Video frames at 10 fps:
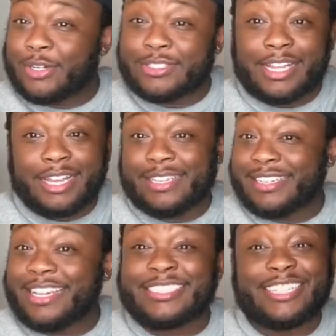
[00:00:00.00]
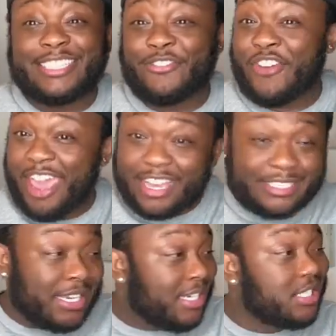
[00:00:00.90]
Like, that's just the facts.
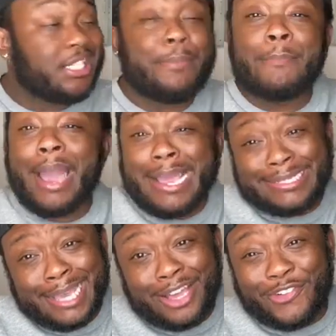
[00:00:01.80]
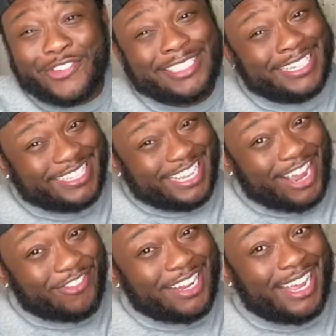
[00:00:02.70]
She might take up for Cynthia every
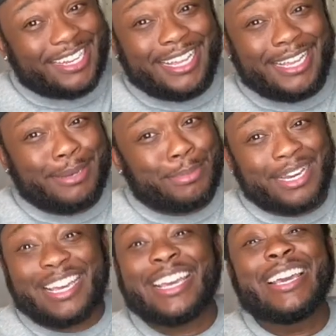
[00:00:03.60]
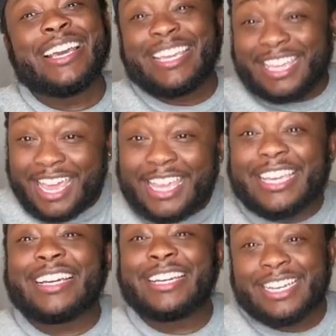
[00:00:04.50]
now and then, but Kenya